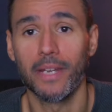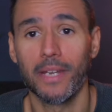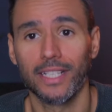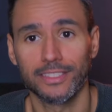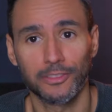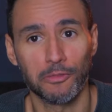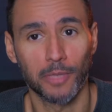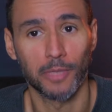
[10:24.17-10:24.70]

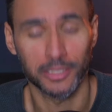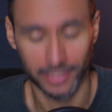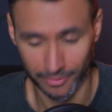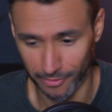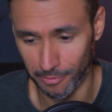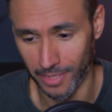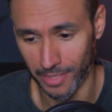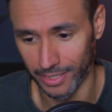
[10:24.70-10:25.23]
Maybe that's too
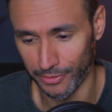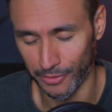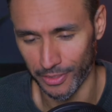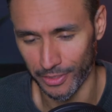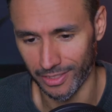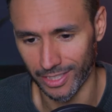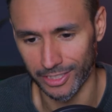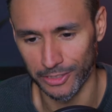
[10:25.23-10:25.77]
much
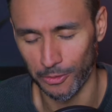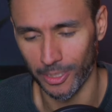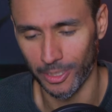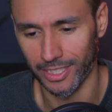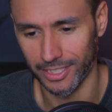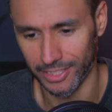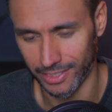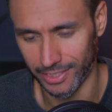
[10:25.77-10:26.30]
information for you. I
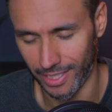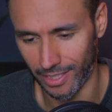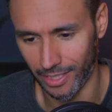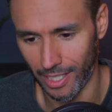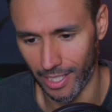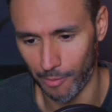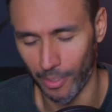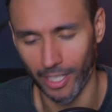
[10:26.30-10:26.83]
just wanted to
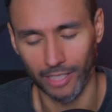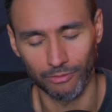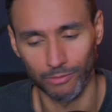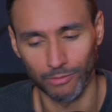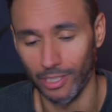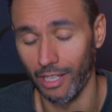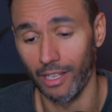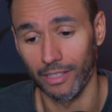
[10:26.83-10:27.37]
share that.
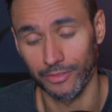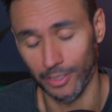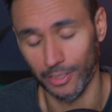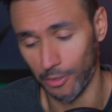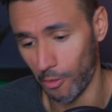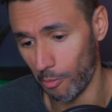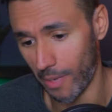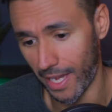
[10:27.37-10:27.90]
But I would
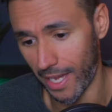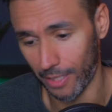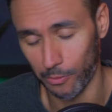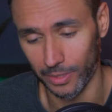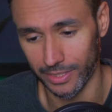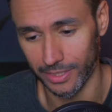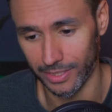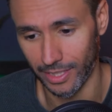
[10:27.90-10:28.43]
love to go
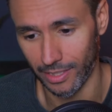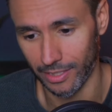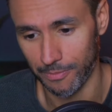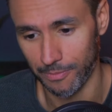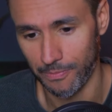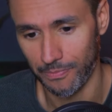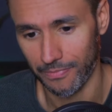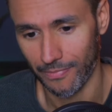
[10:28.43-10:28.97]
back one
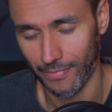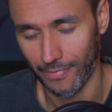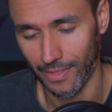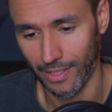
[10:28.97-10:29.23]
day